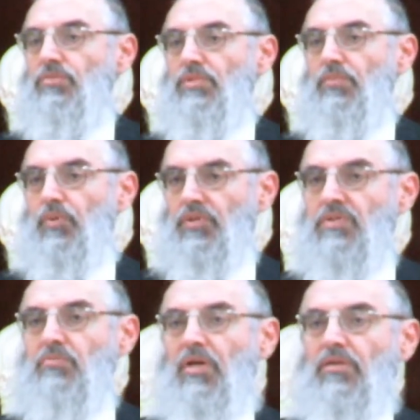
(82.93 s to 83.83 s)
the
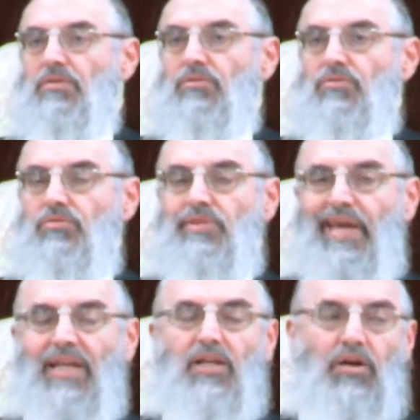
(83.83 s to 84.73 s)
policeman, to
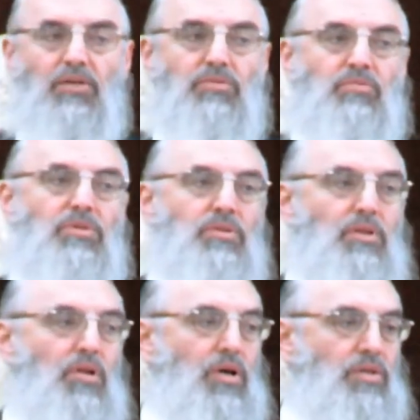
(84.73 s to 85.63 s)
carry on what the
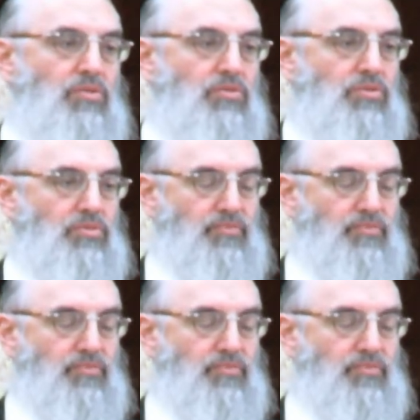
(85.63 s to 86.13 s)
law is.